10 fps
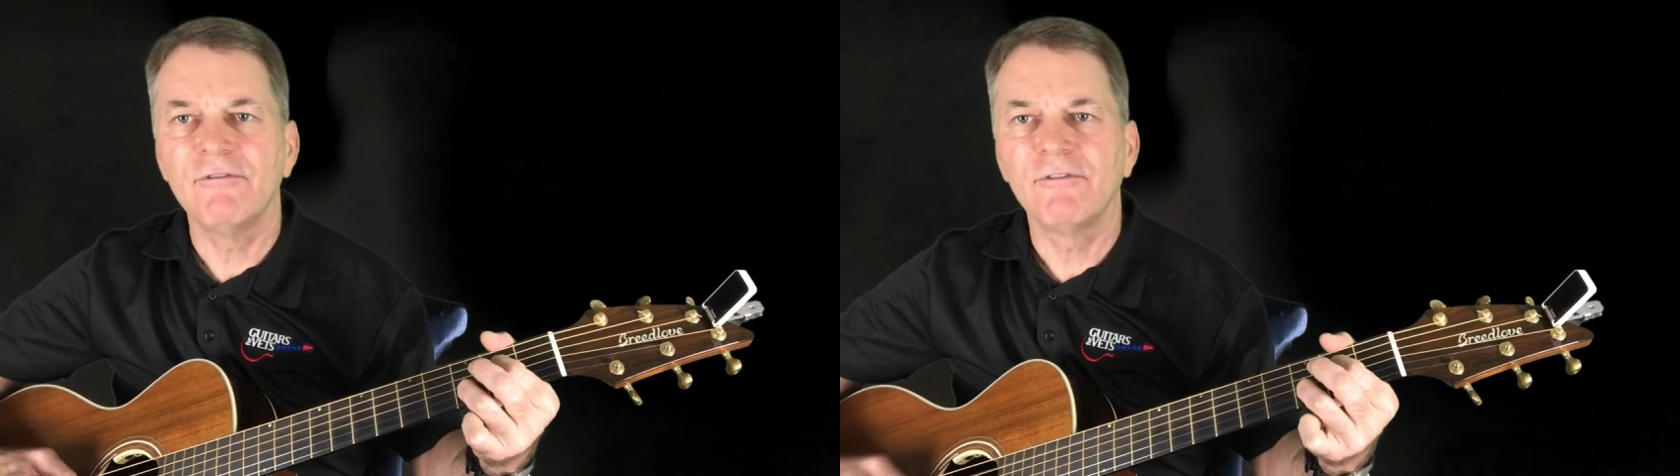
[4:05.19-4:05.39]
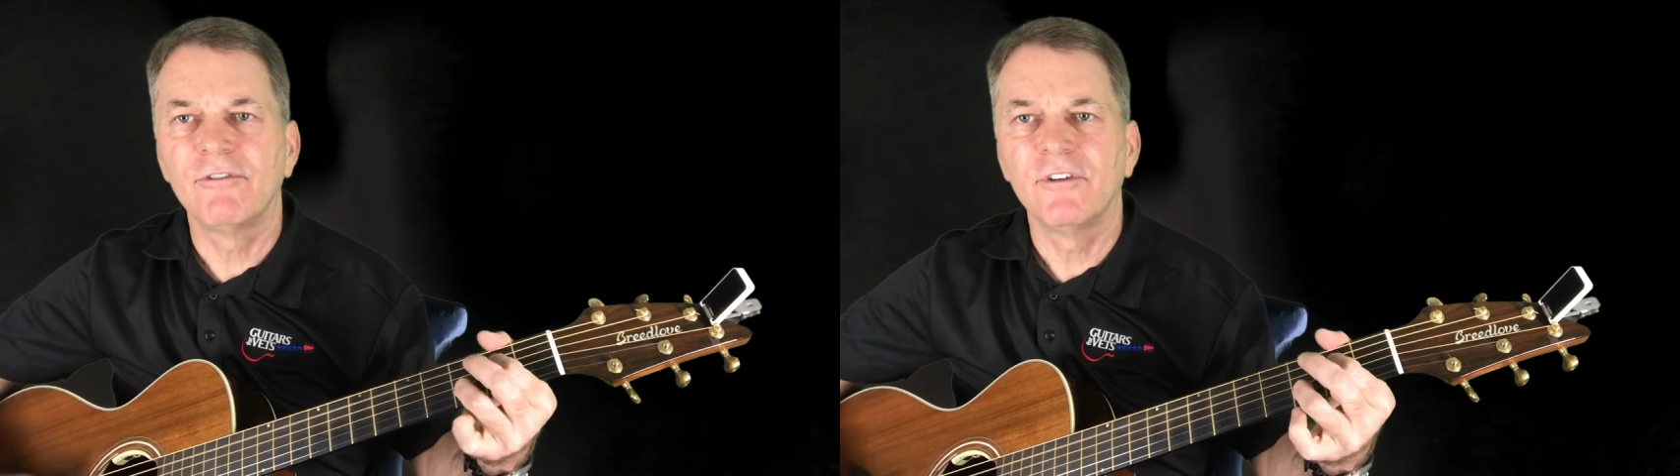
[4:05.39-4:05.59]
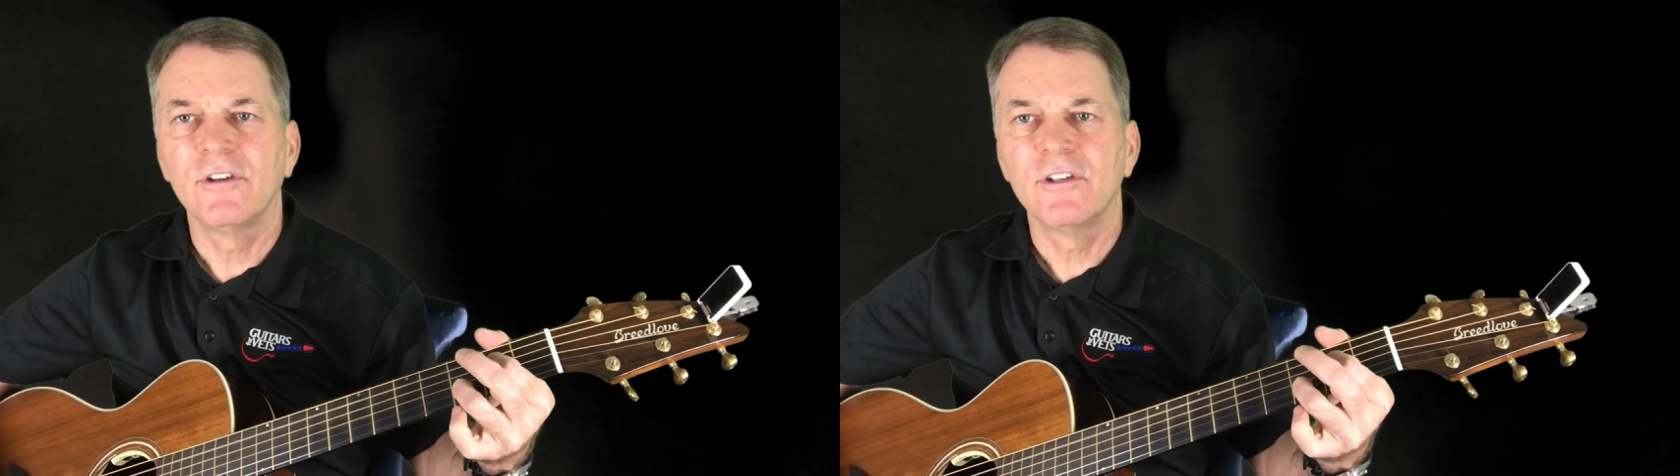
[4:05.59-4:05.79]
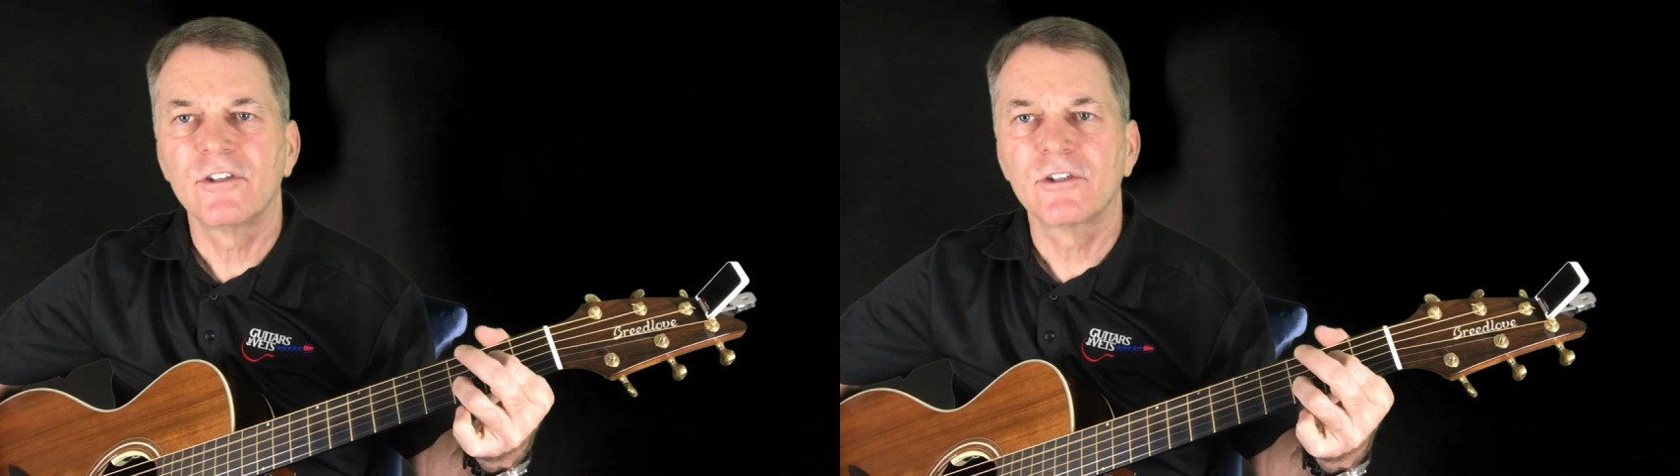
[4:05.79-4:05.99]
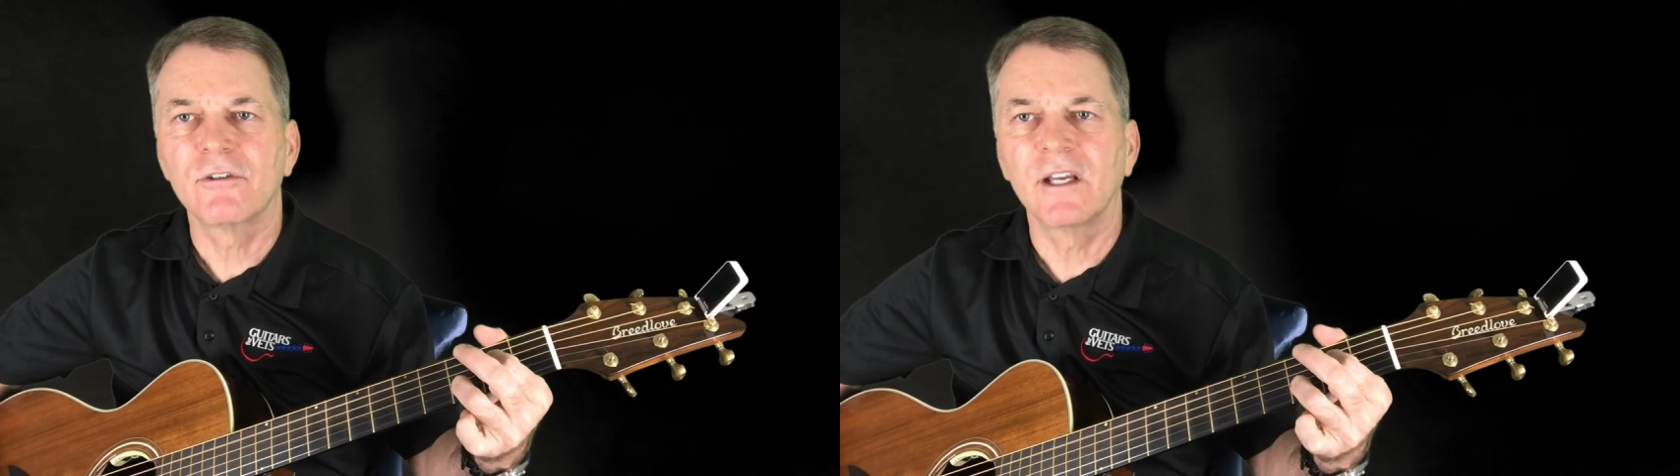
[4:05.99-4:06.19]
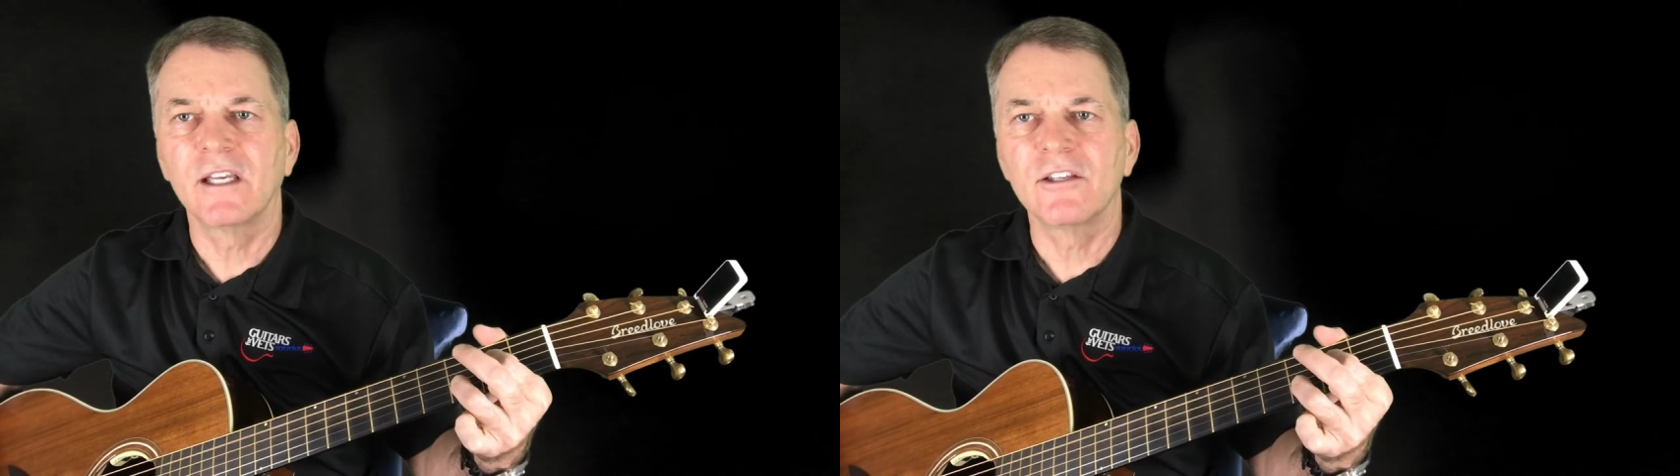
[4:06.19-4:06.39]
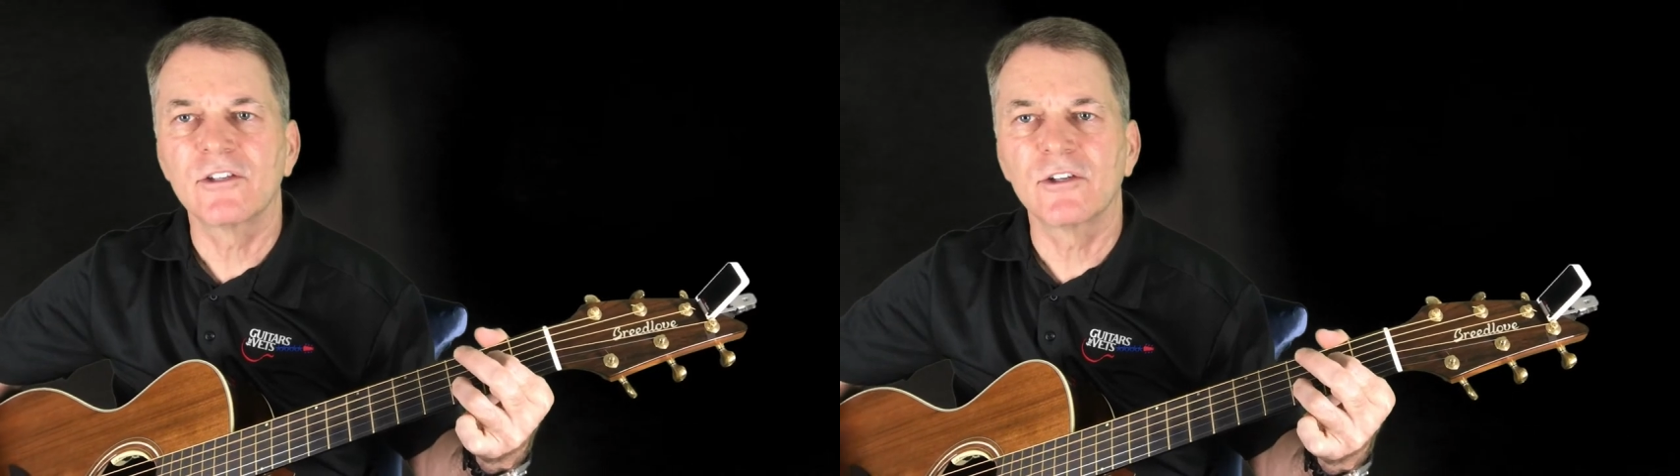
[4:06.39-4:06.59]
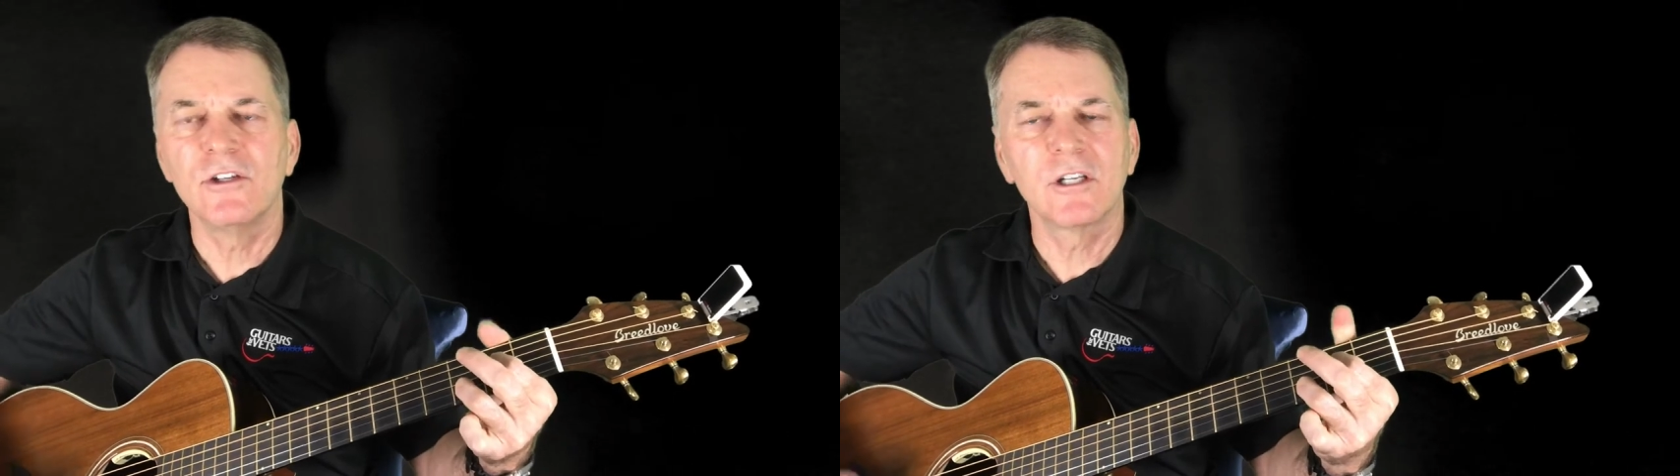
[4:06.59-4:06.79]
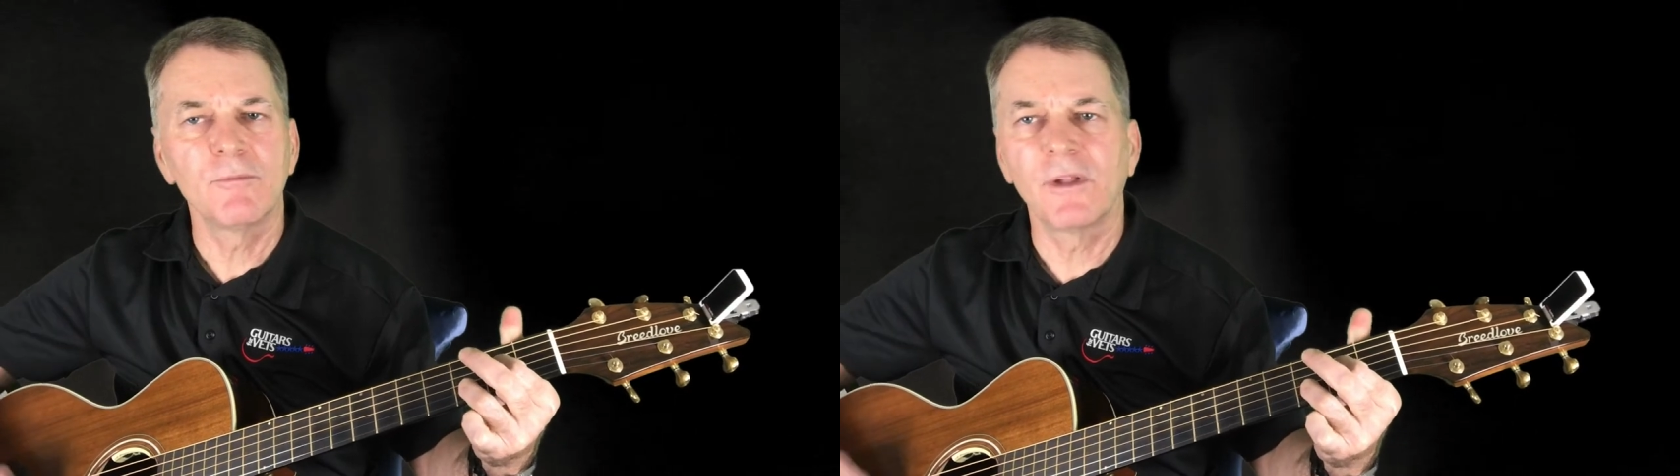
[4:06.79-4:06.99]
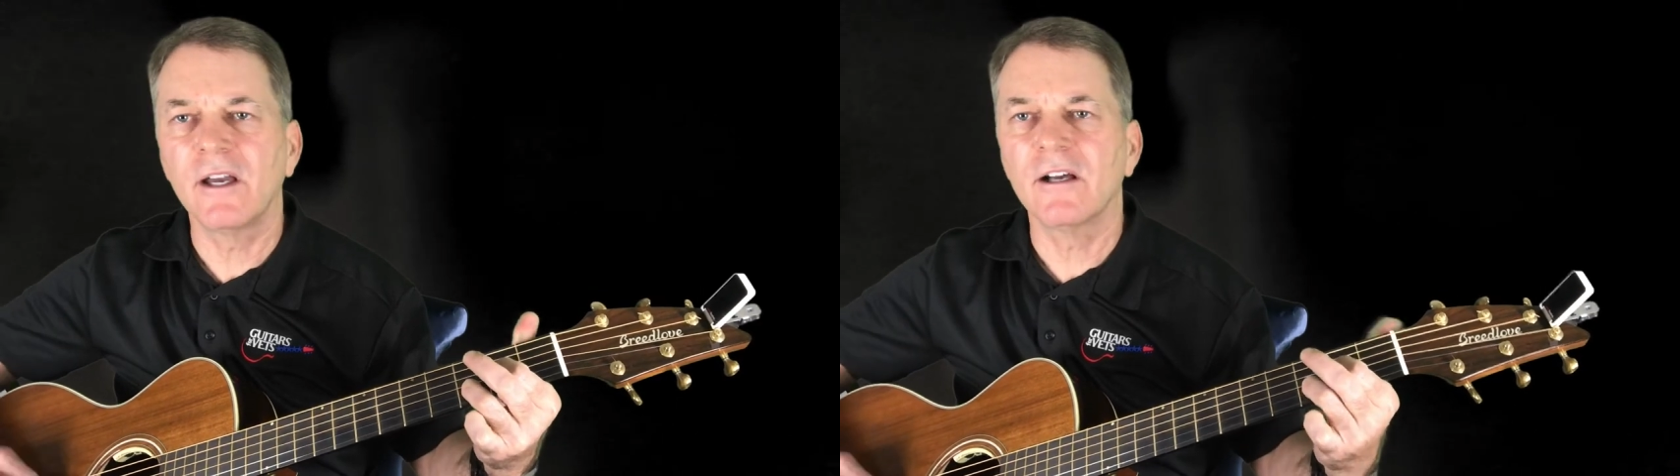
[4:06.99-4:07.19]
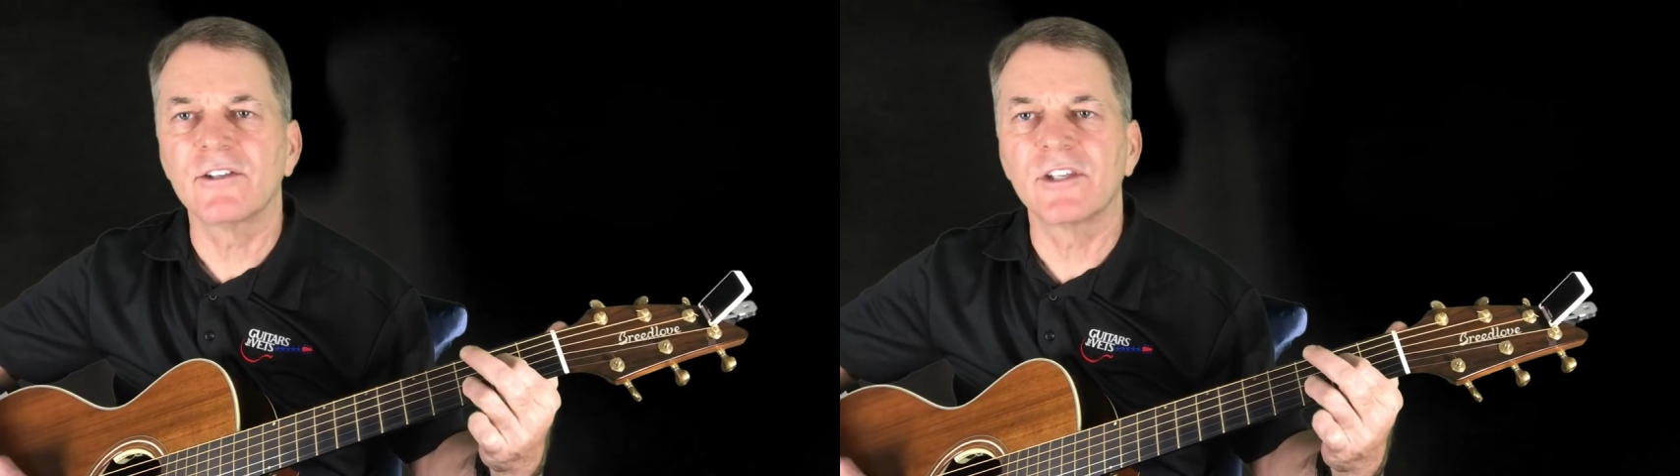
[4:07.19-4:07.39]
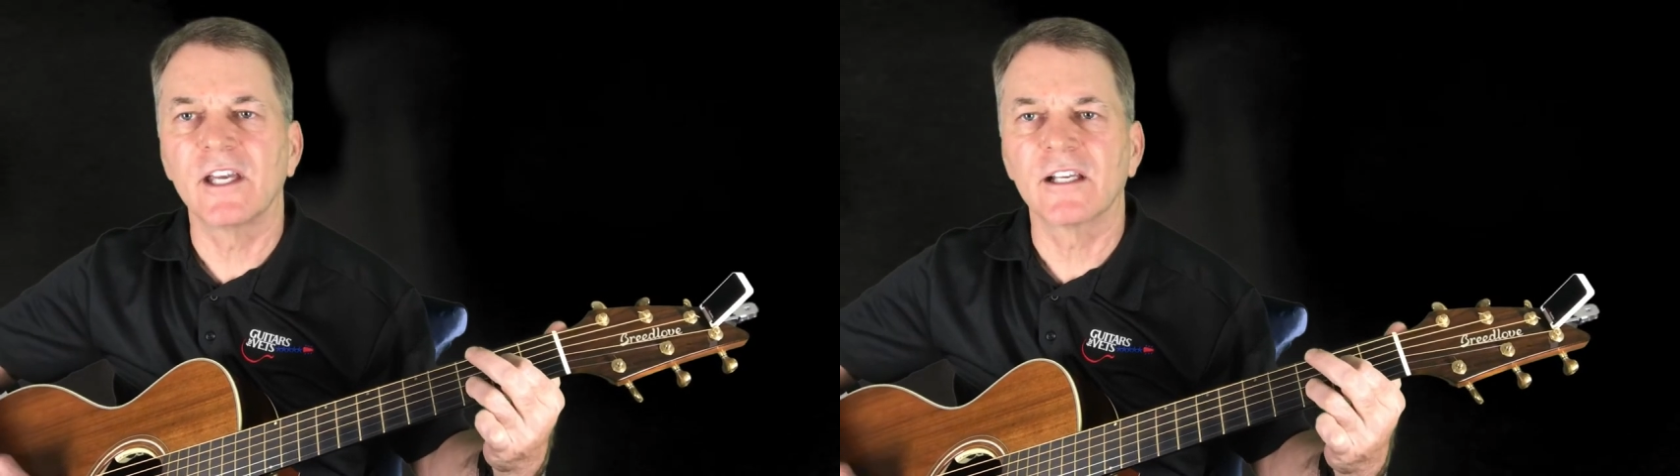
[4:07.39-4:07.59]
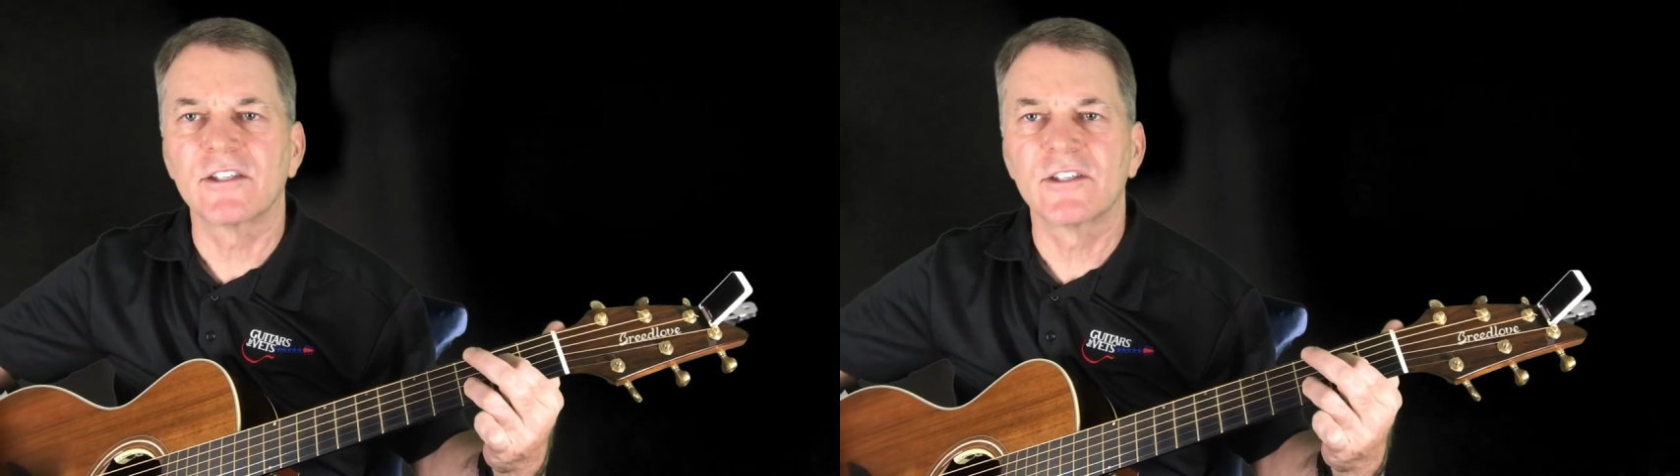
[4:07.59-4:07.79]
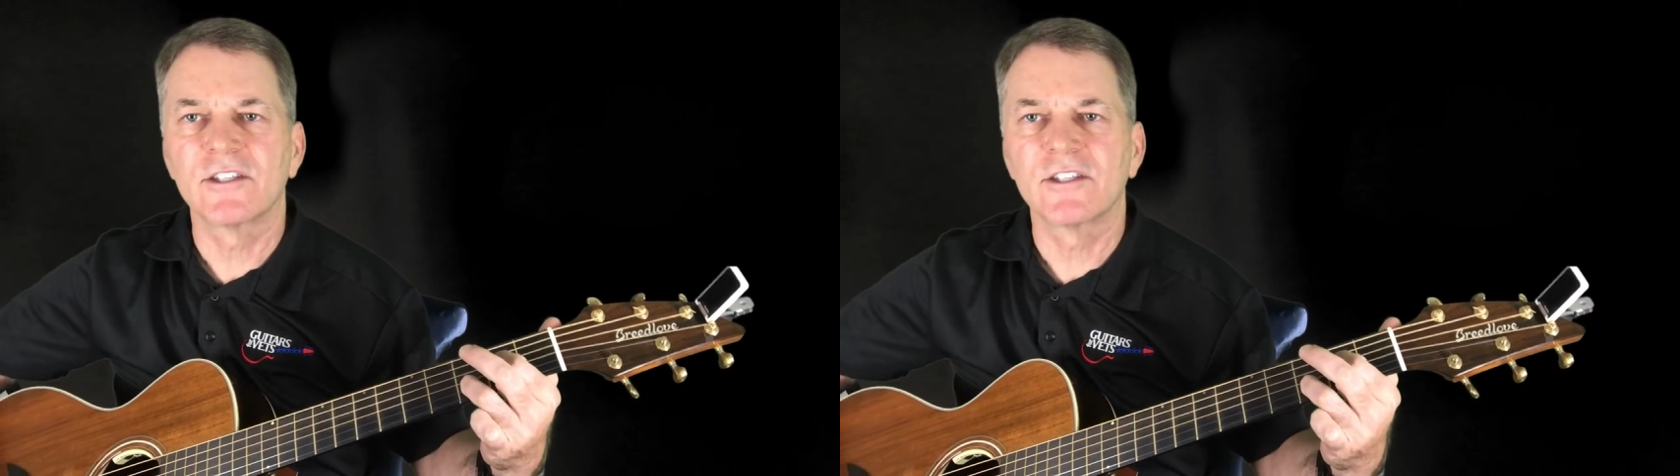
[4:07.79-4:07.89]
strings or you can play all six